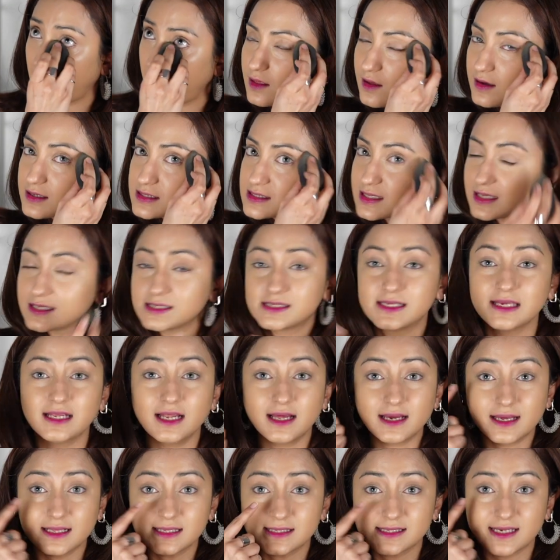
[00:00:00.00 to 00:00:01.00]
because
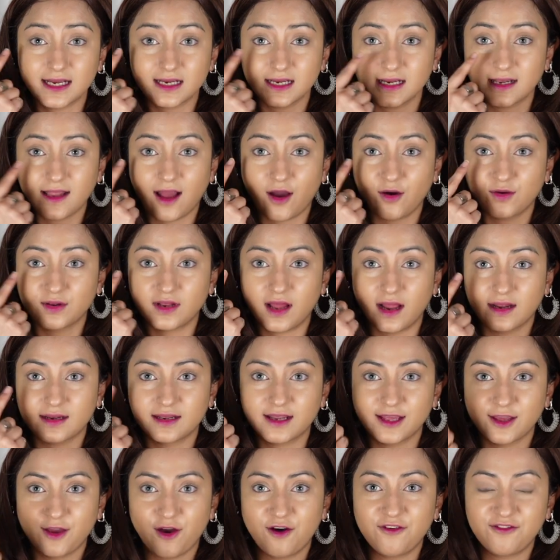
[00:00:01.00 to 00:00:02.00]
concealer can settle down
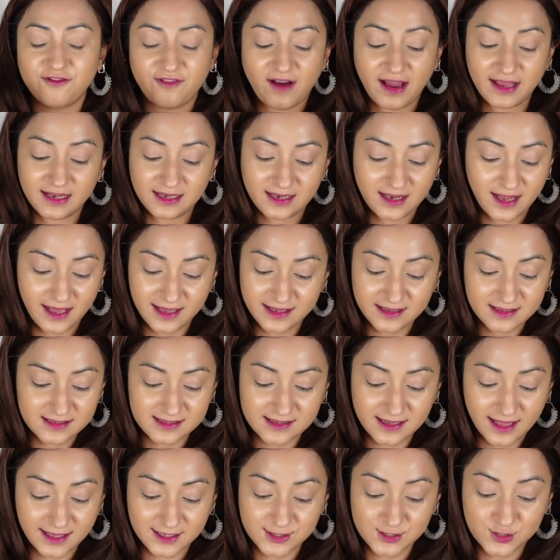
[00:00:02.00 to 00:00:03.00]
under your fine
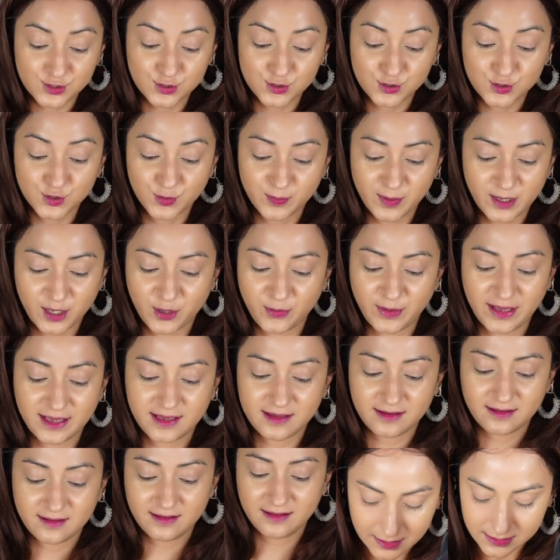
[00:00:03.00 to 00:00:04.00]
lines like super
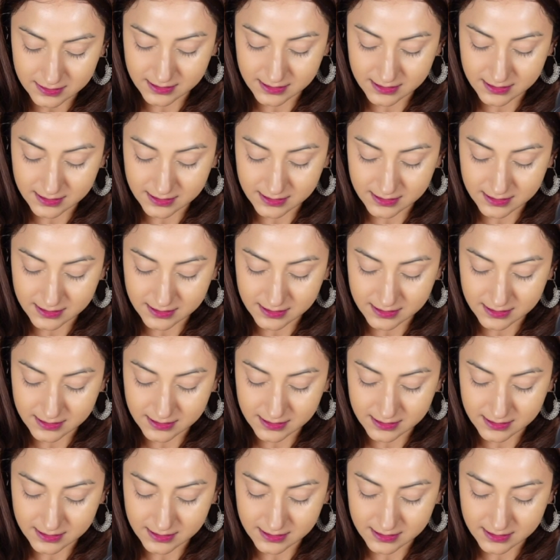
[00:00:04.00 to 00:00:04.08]
quick.